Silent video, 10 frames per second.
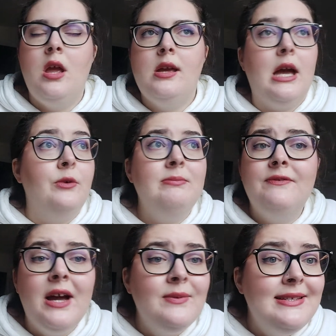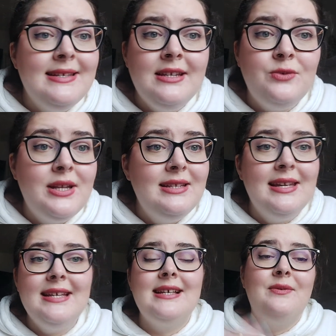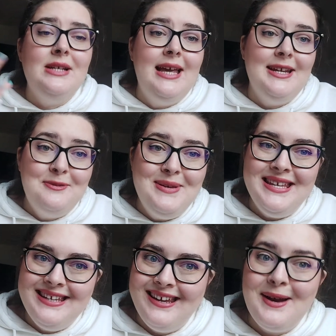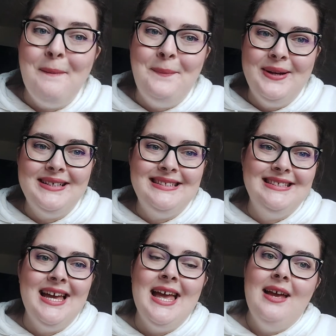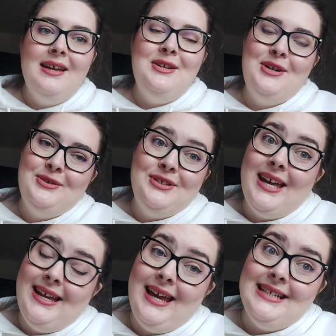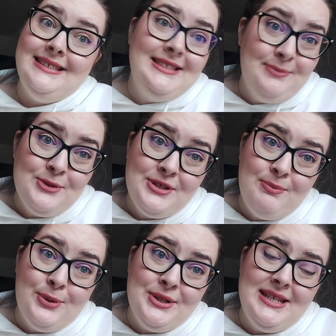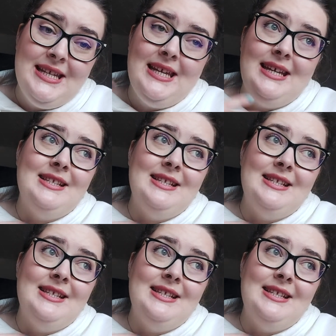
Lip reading: I would be fine with sitting 20 days. I really hate being here, but you know, health is the most important thing.